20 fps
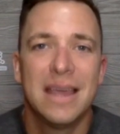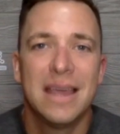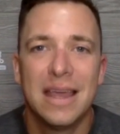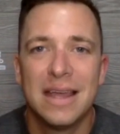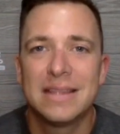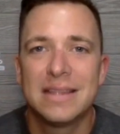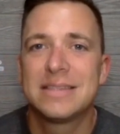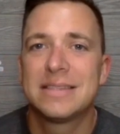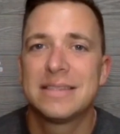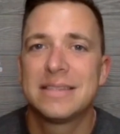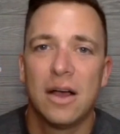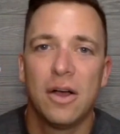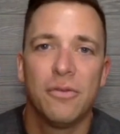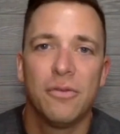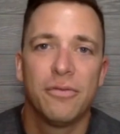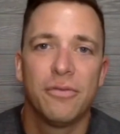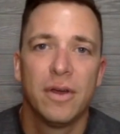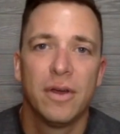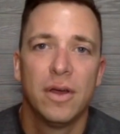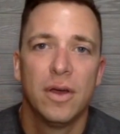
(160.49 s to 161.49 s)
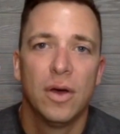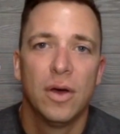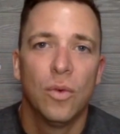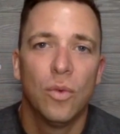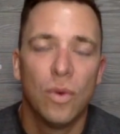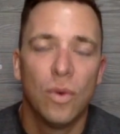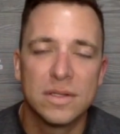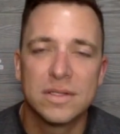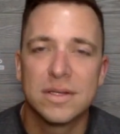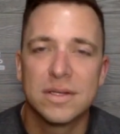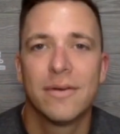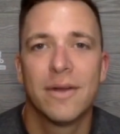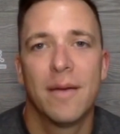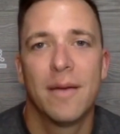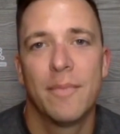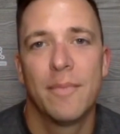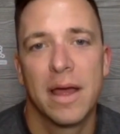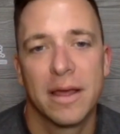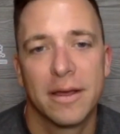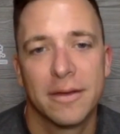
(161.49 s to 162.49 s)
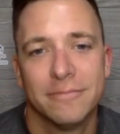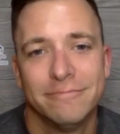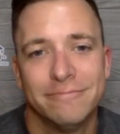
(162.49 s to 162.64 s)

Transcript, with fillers: itself. What's going on, Mike?